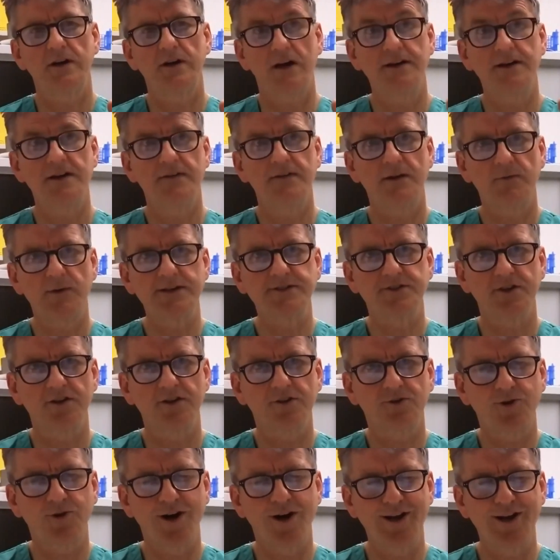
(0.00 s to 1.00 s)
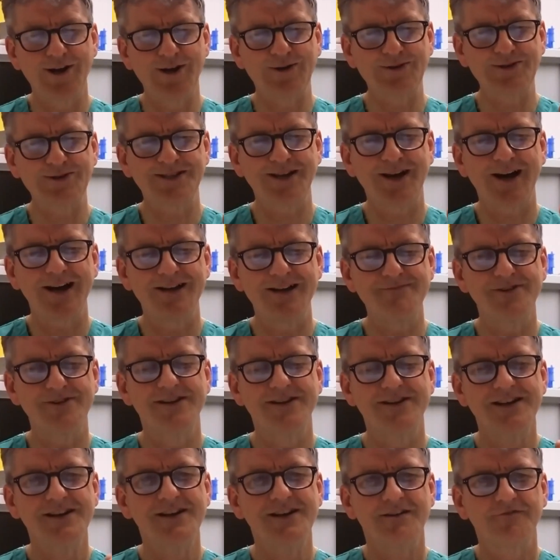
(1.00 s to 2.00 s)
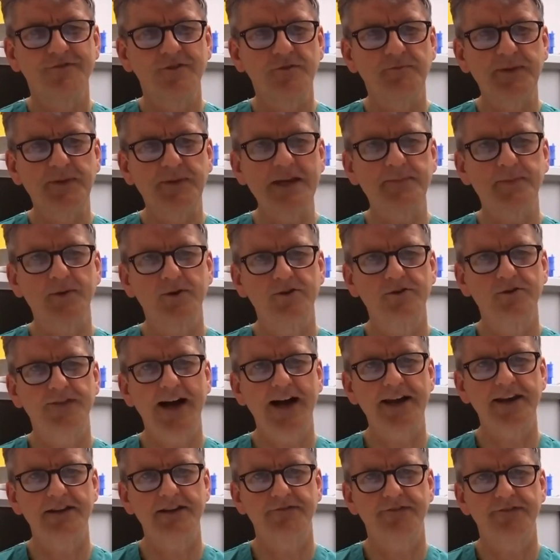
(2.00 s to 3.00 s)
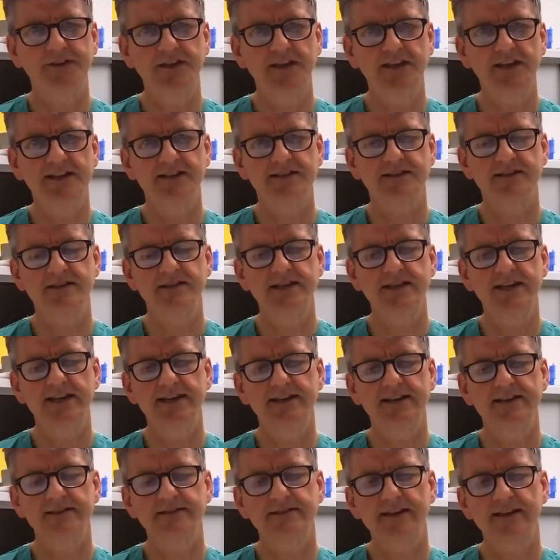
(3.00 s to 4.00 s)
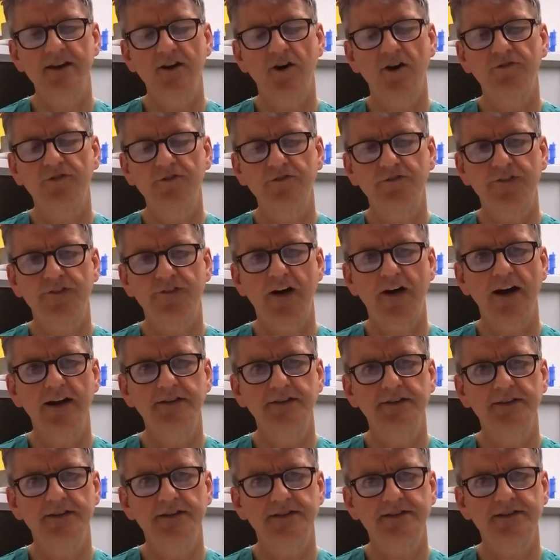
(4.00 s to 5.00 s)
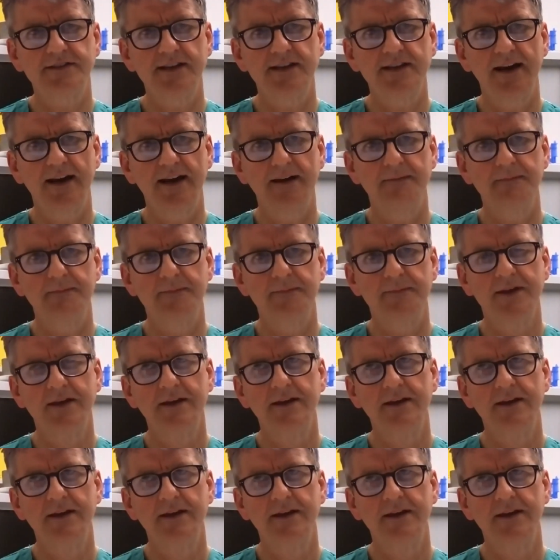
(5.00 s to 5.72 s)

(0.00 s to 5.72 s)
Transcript: I know they went on quite a long time, but for people who have had it for years and years, they often find that